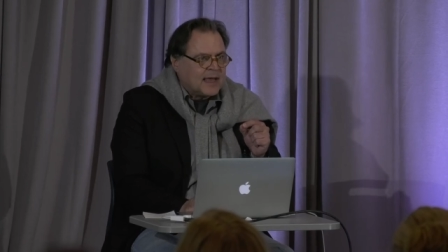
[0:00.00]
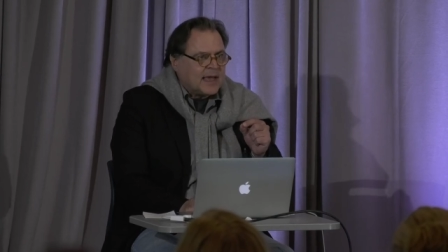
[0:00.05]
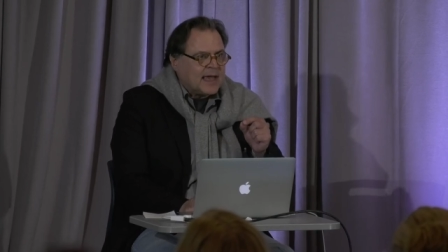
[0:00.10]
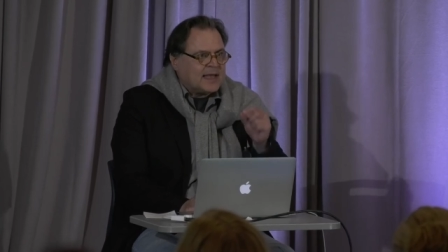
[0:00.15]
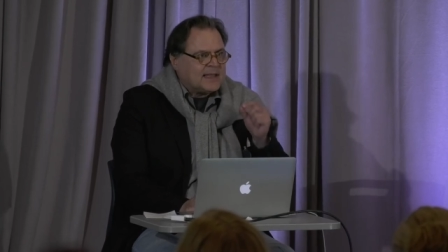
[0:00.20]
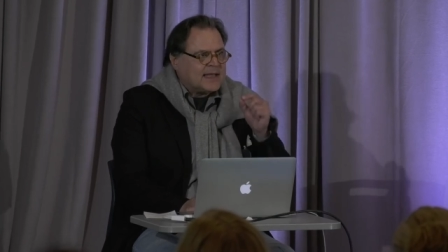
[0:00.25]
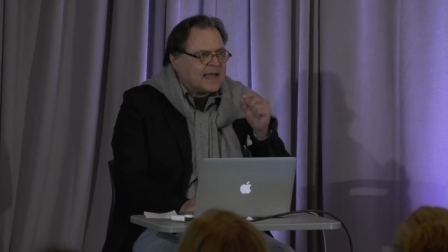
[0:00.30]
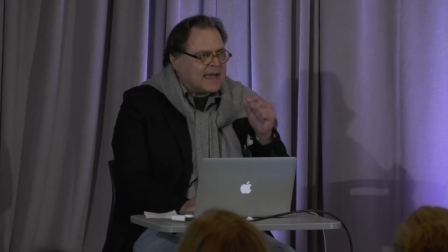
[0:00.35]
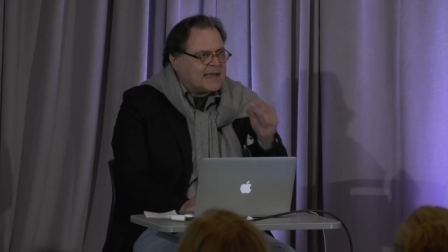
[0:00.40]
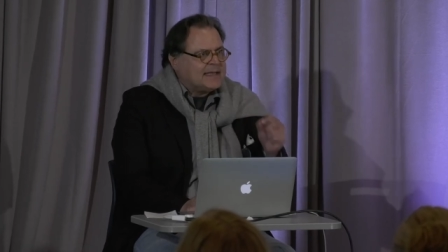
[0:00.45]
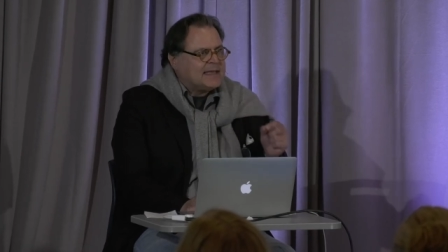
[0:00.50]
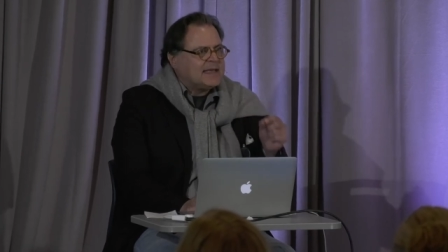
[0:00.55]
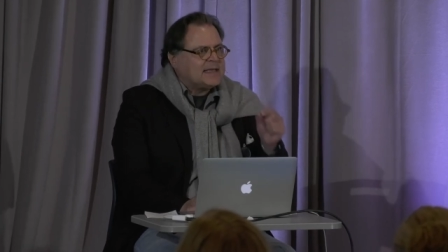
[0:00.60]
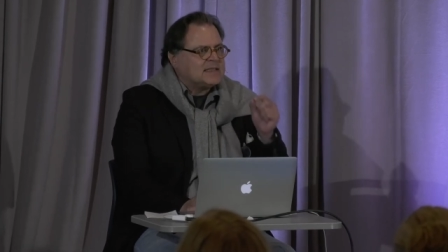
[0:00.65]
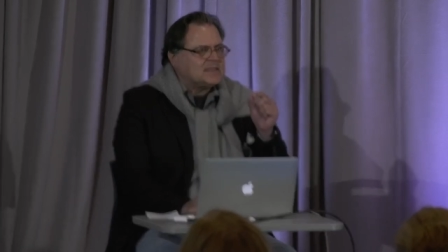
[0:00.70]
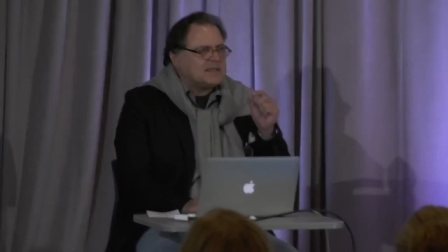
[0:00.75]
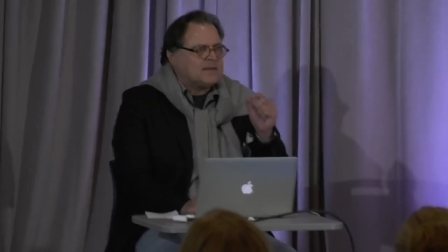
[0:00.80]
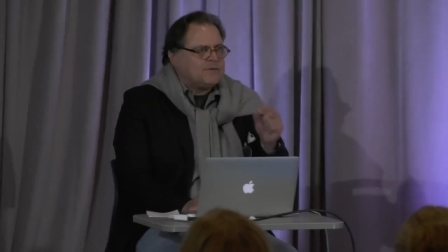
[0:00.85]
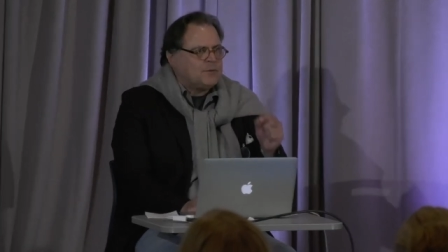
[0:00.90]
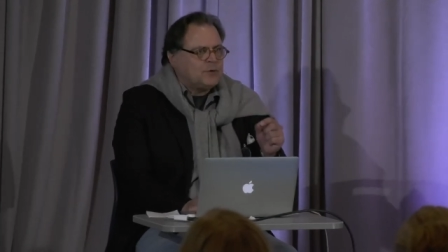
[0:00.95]
And the idea
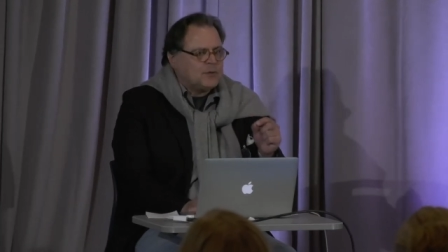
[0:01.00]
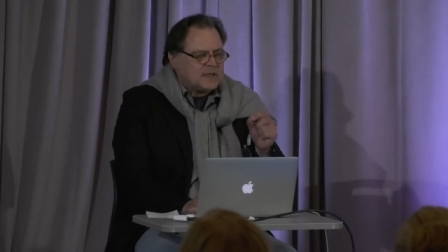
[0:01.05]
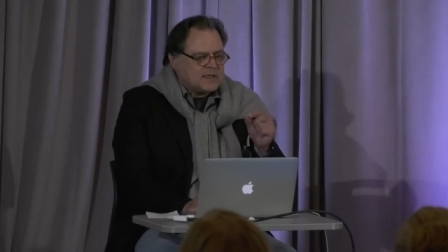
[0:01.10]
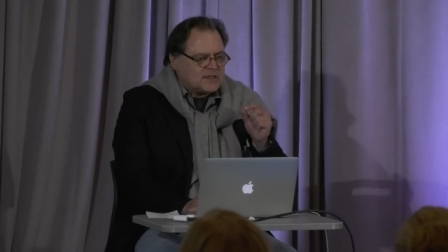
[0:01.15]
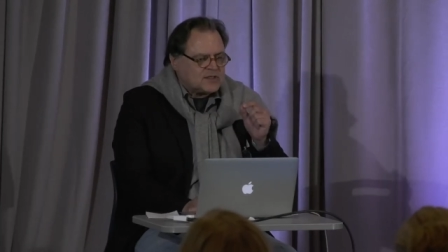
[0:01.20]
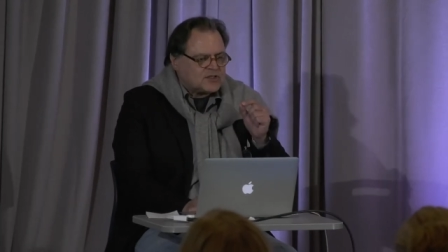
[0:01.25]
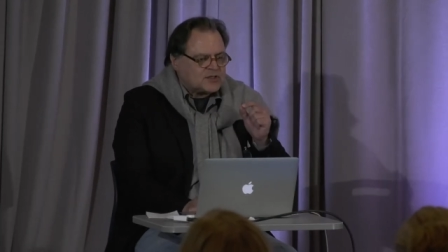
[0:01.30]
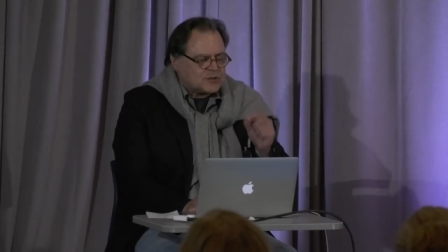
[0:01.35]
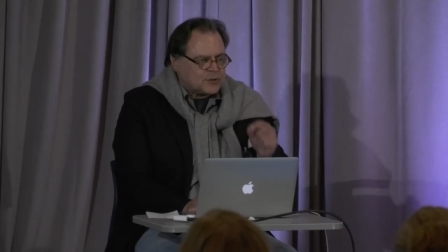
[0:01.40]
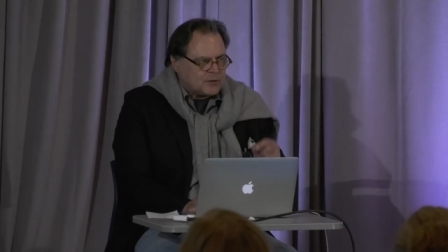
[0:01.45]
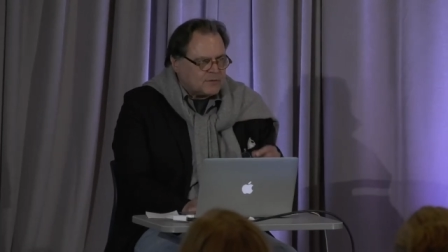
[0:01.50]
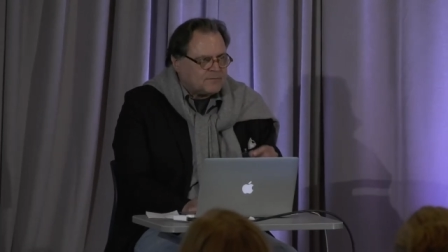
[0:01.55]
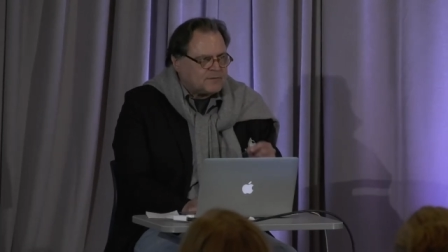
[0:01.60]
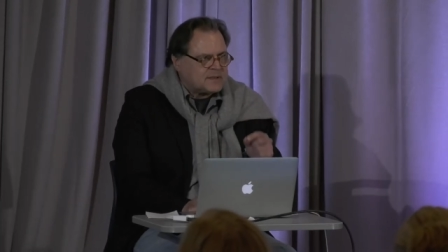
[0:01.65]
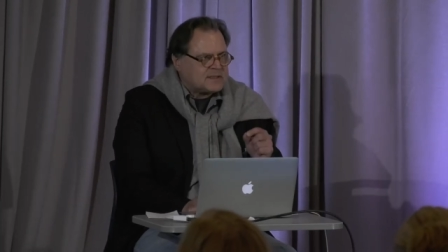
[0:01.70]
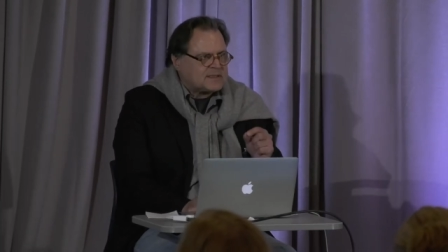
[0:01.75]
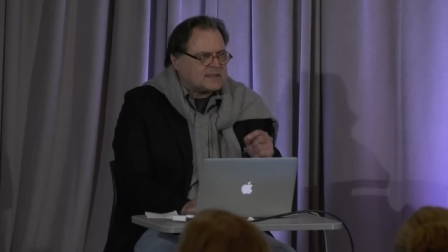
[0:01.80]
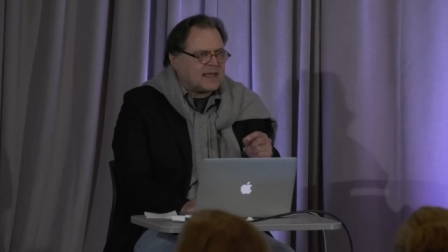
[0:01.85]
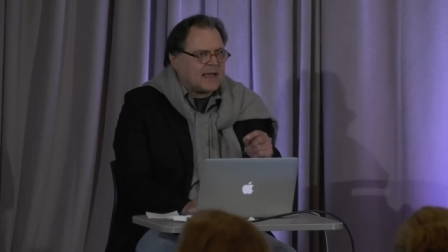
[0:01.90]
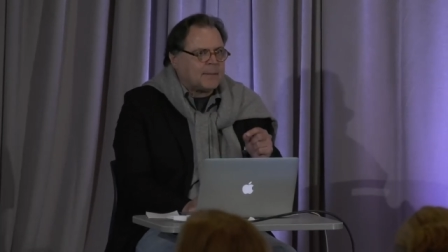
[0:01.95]
is if you can
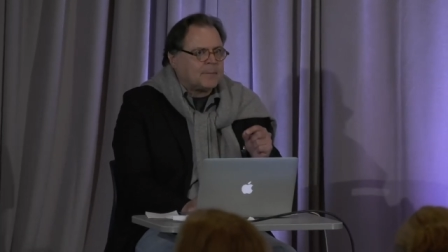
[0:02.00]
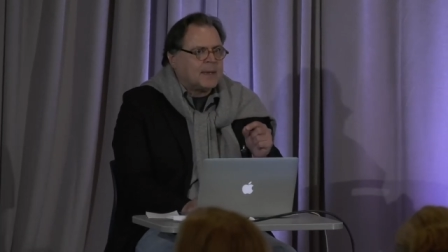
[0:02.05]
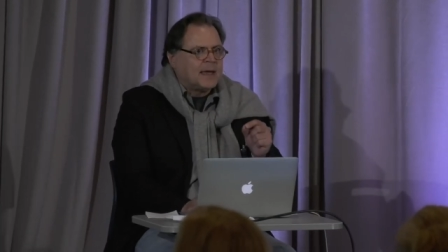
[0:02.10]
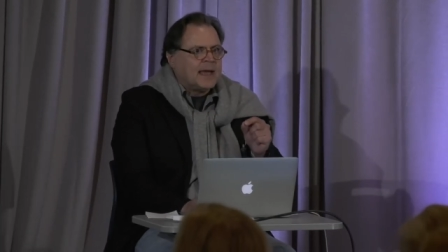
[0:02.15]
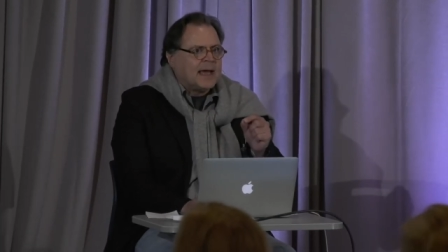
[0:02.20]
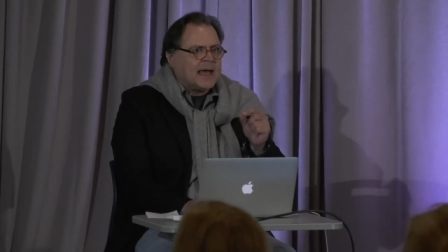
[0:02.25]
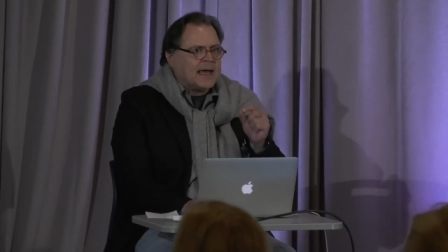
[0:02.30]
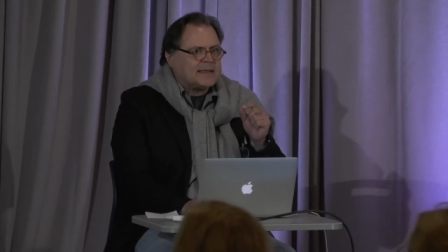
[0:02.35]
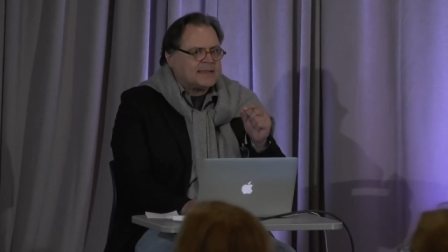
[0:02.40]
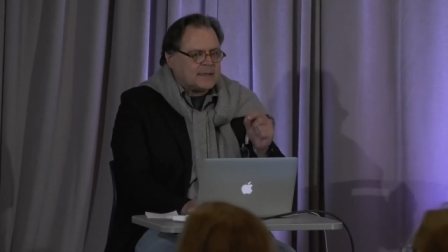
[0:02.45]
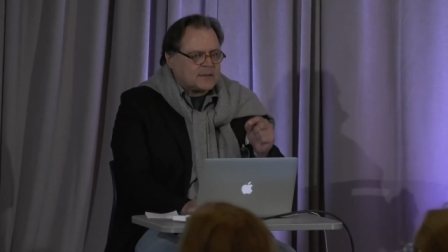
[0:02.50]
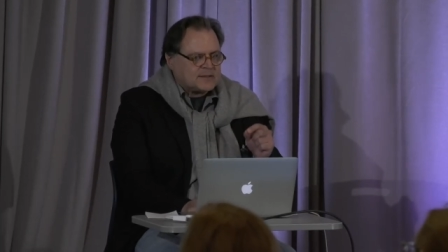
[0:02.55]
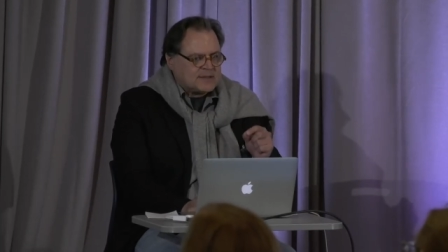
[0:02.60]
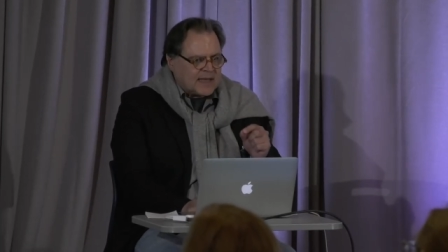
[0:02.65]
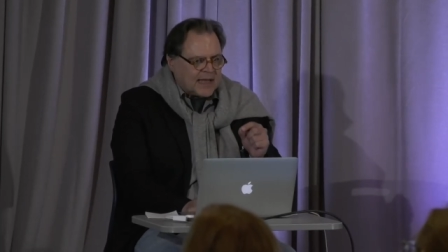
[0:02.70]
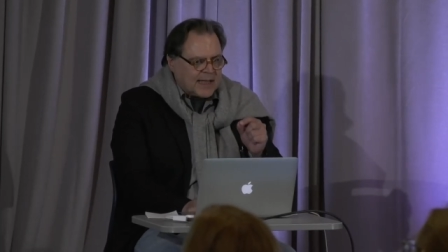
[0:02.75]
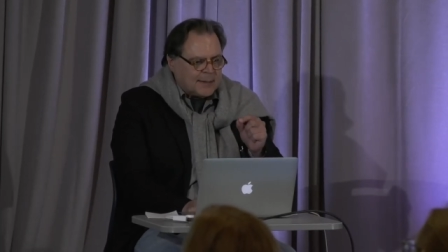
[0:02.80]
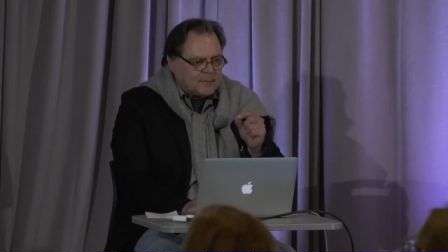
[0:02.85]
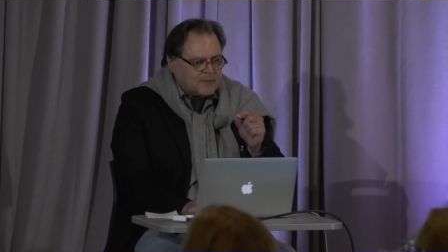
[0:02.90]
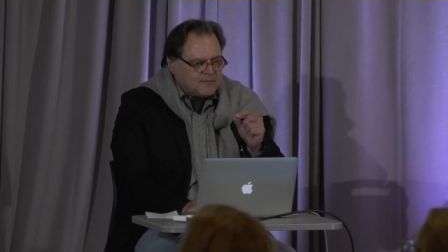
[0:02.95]
service them at their
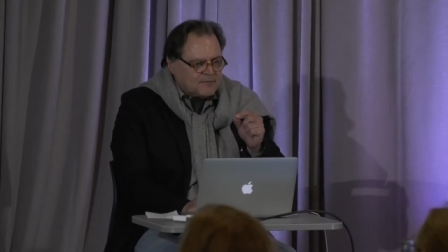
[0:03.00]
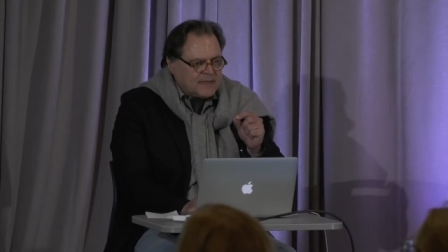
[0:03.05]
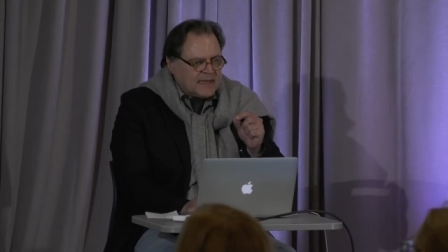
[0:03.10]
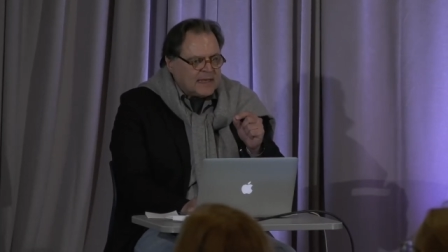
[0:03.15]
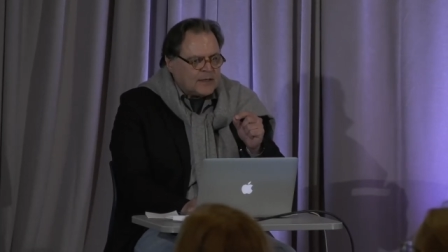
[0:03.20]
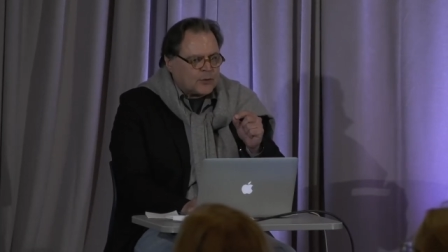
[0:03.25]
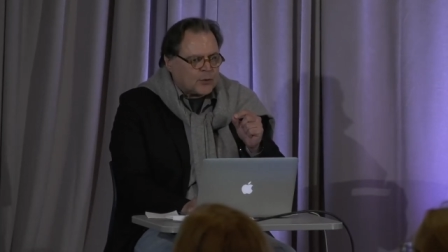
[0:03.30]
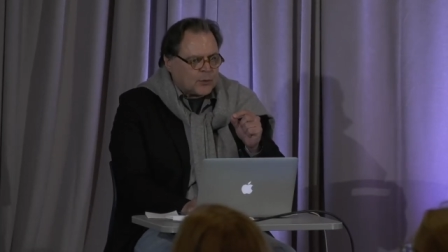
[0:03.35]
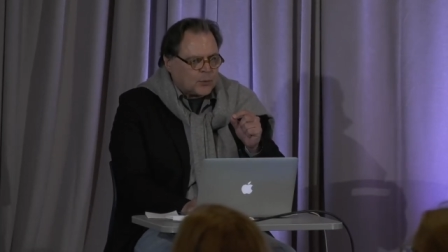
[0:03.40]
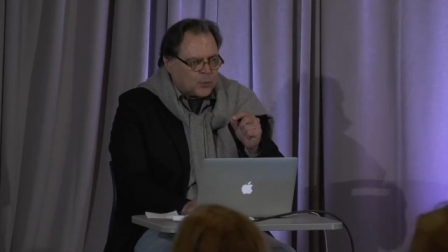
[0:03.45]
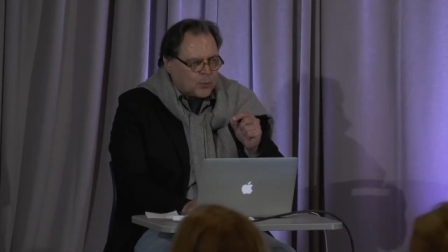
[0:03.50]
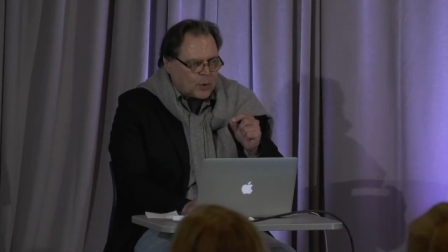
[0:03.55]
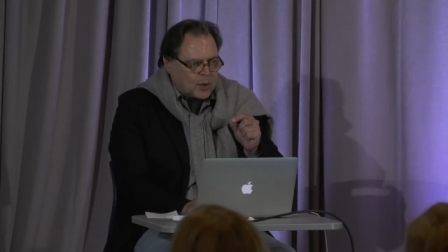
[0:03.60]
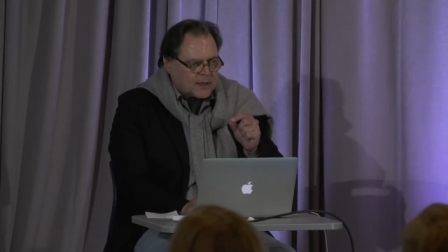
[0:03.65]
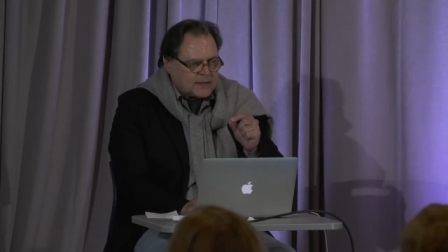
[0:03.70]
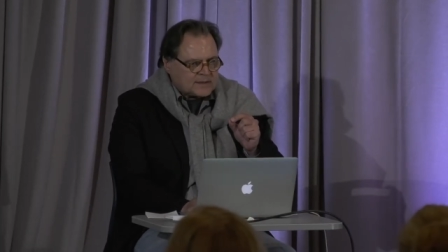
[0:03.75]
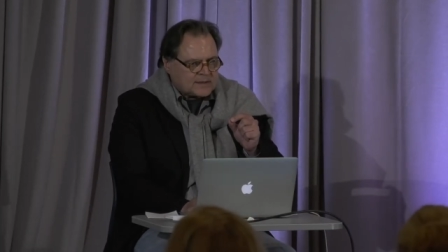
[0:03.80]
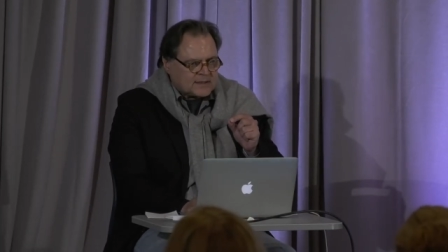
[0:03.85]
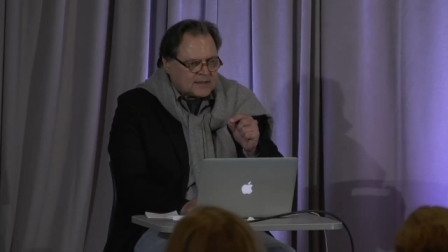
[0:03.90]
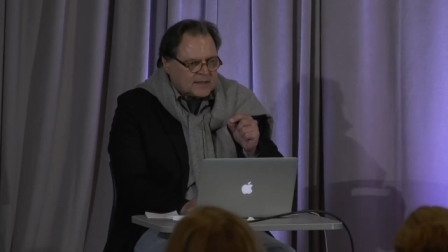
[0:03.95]
time of need or
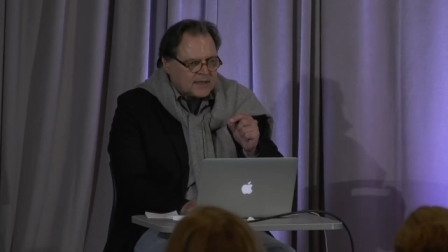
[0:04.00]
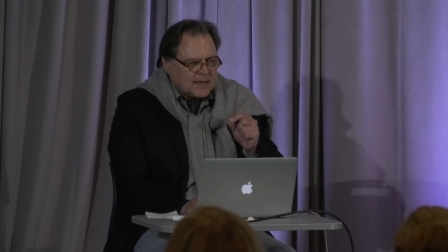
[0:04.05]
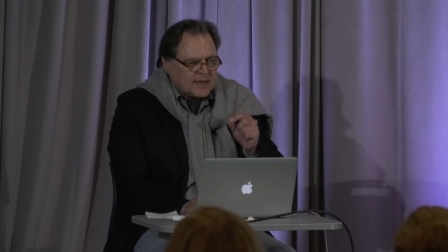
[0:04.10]
want,